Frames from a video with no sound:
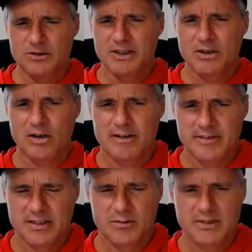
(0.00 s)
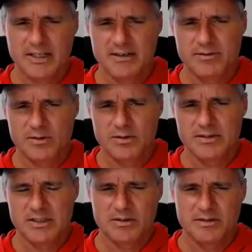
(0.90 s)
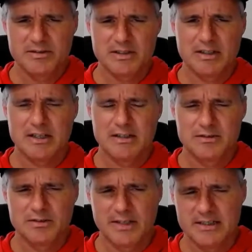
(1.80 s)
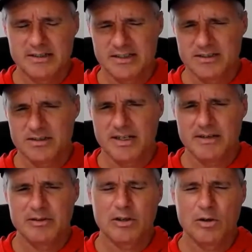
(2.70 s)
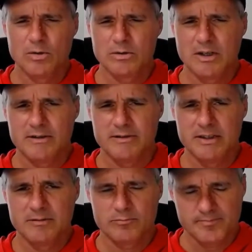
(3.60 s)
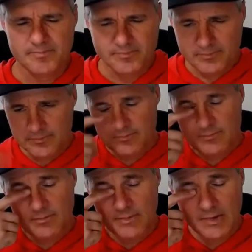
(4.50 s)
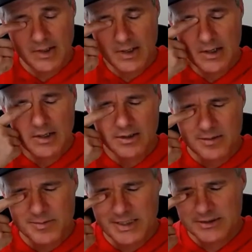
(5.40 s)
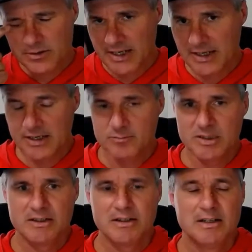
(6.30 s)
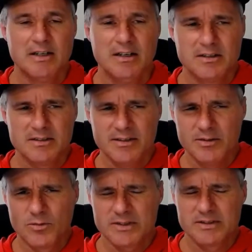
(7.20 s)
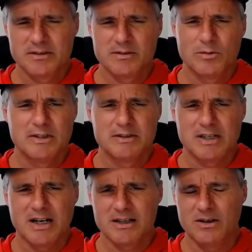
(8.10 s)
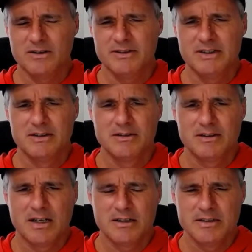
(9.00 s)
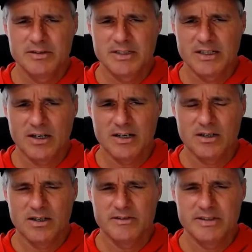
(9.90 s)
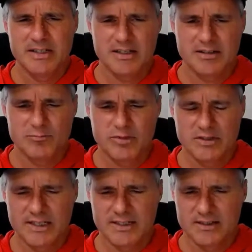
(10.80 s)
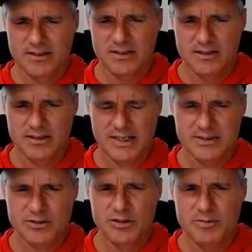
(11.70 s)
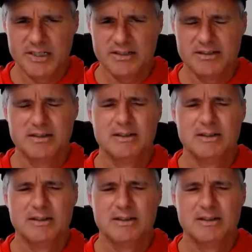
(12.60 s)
I drink coffee, and one thing I've learned that, a lot of aid stations started having the cold coffee. I mean, that's okay, but there's nothing works as well as hot coffee. I'll even get hot coffee and put like a ice cube in it,